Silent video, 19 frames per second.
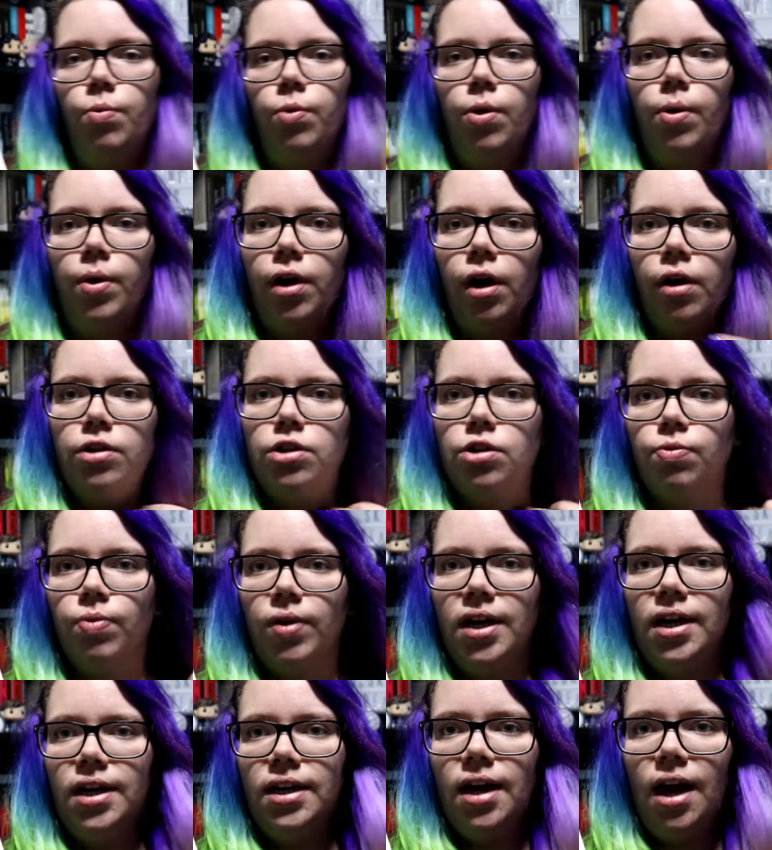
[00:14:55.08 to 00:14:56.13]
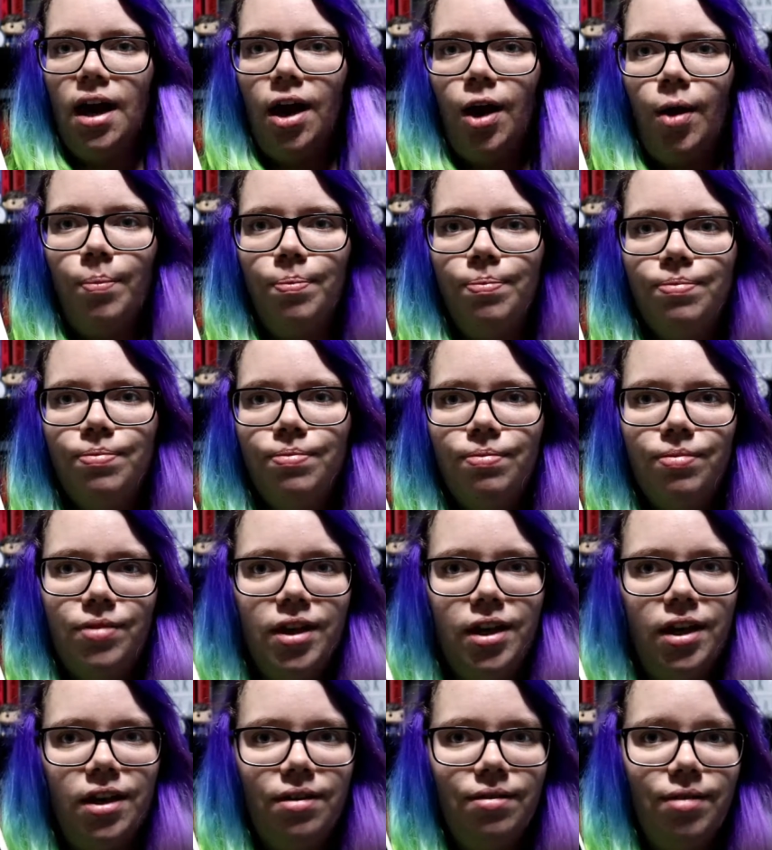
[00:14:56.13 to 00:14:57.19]
we were going to read
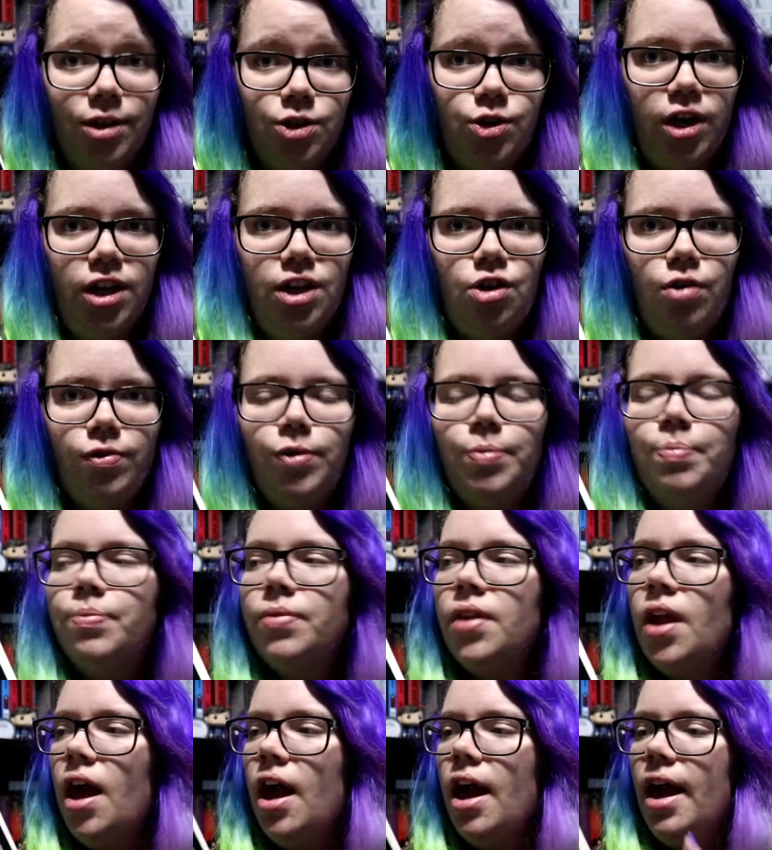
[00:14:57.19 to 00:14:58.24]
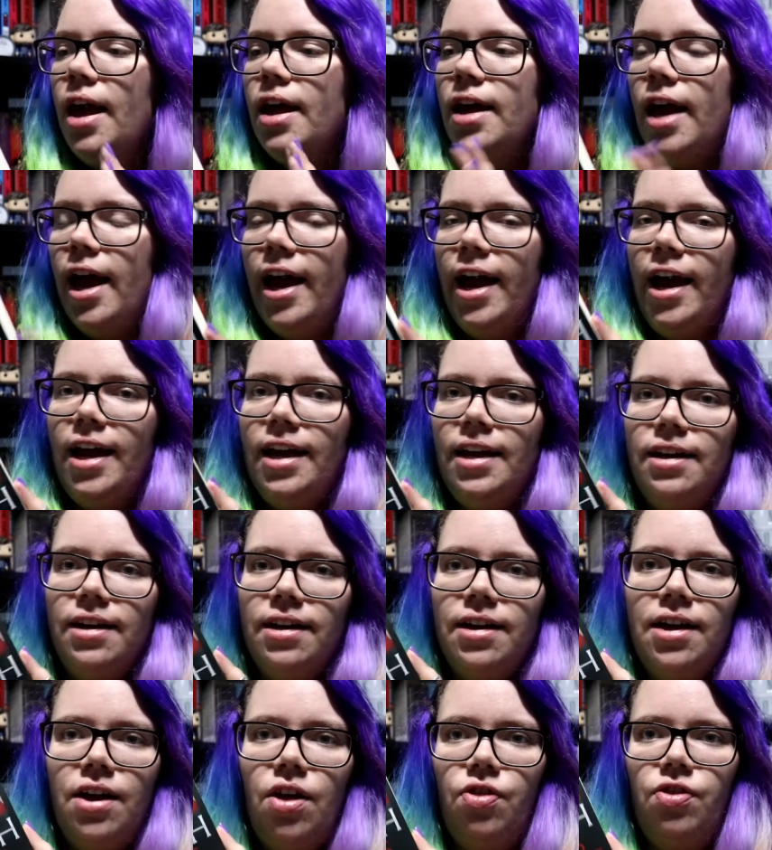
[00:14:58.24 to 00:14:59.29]
the Australian novel, and
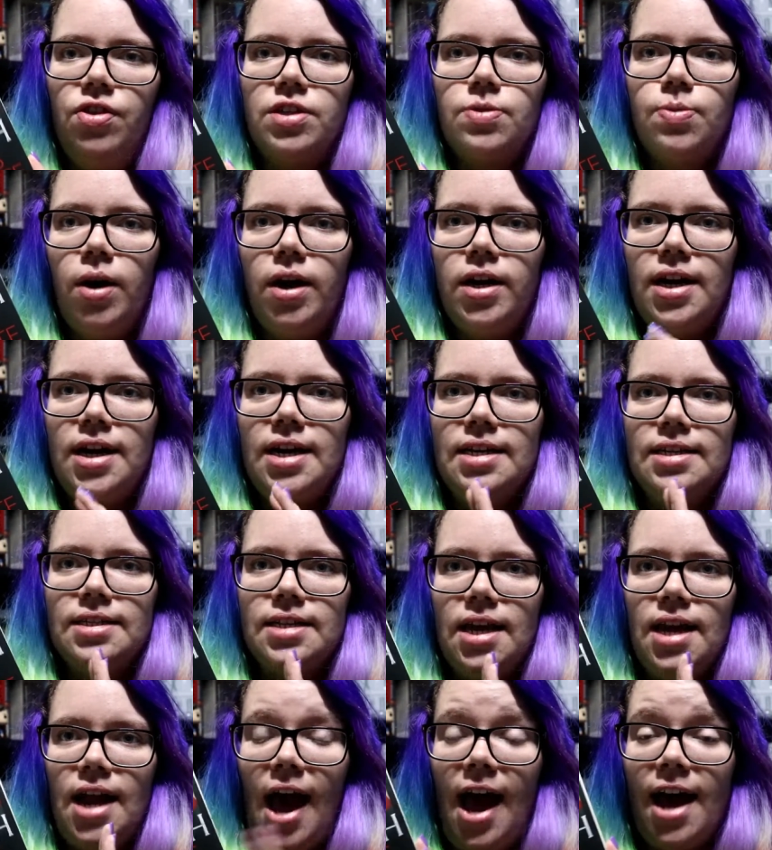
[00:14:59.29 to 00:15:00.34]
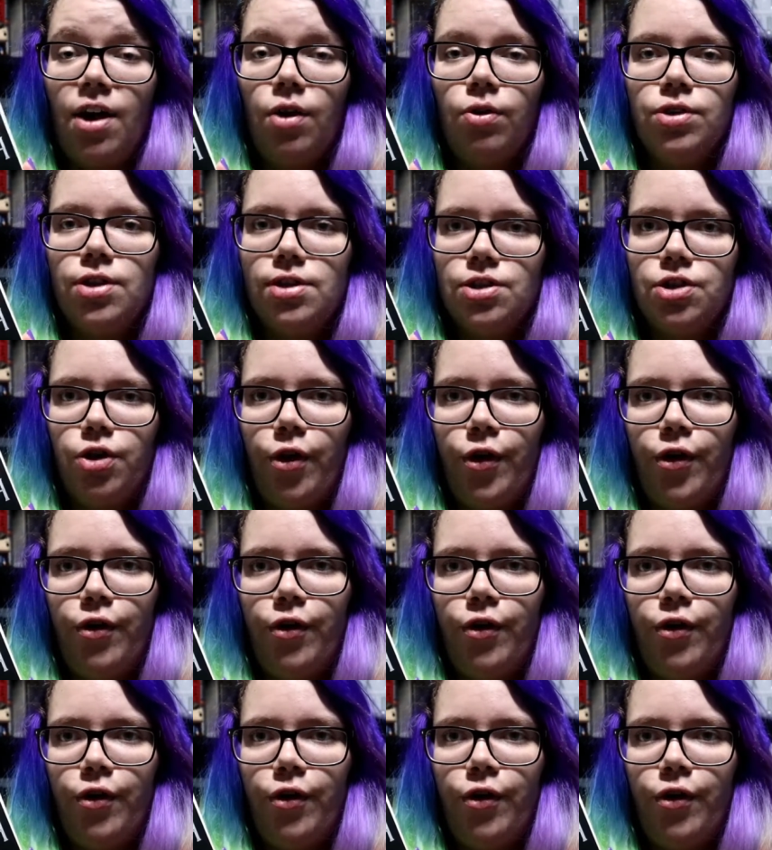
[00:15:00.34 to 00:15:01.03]
this one is an adult historical